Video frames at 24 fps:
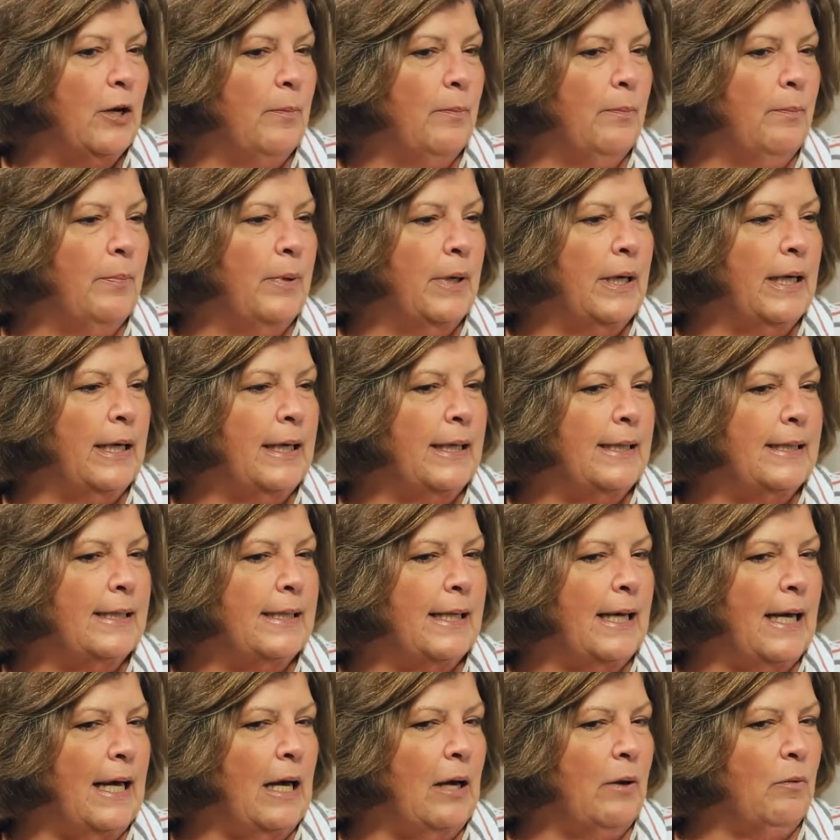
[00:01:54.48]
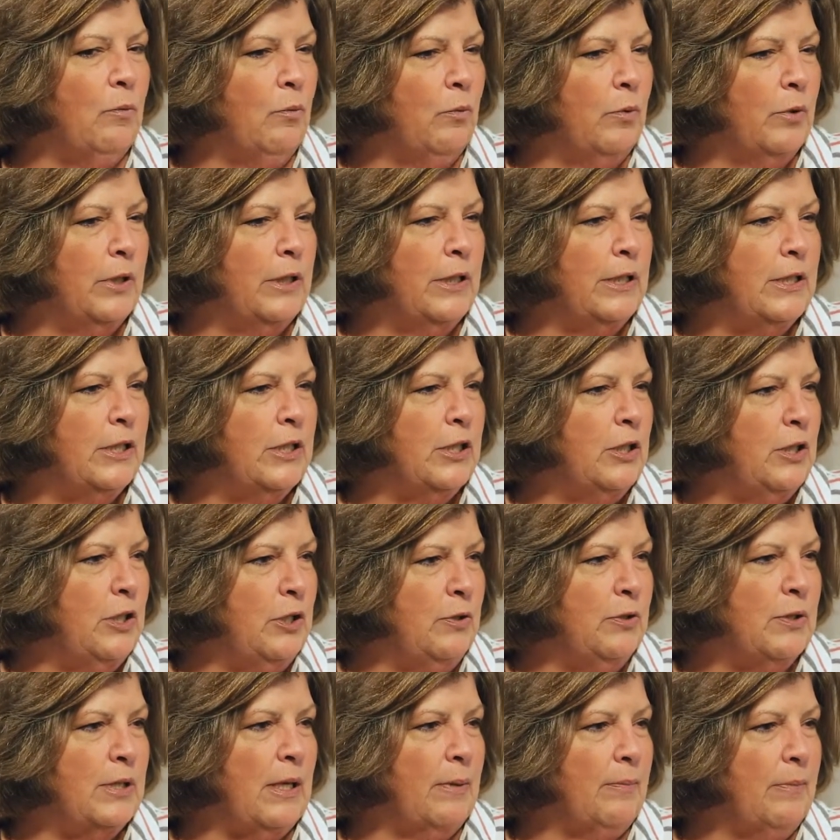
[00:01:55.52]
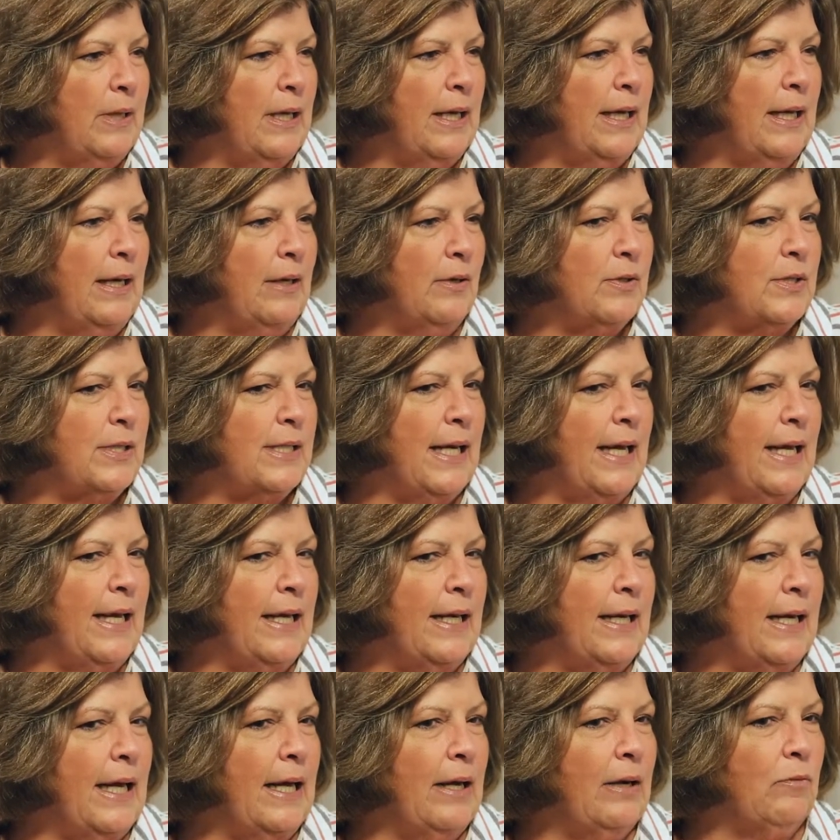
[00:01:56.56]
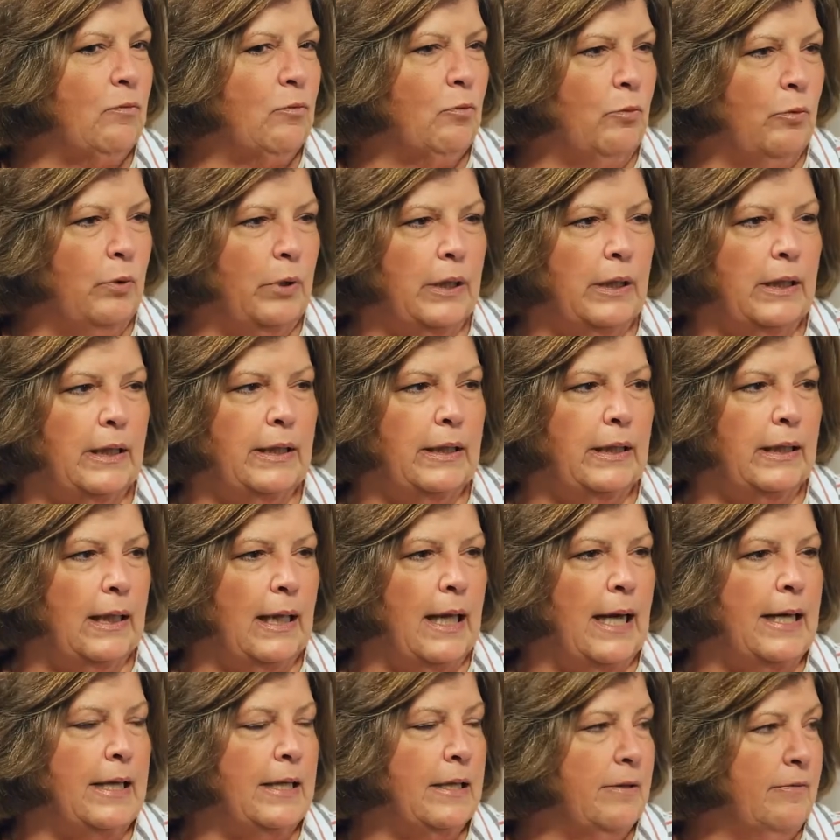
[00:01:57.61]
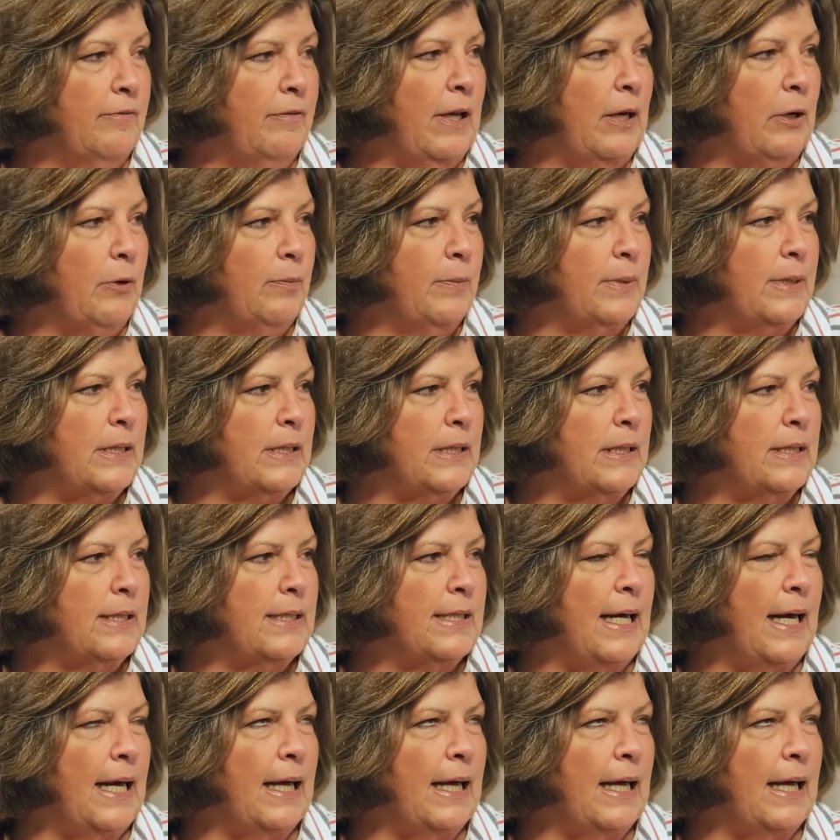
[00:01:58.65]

But I wanted to do something else, and I really liked the flower business.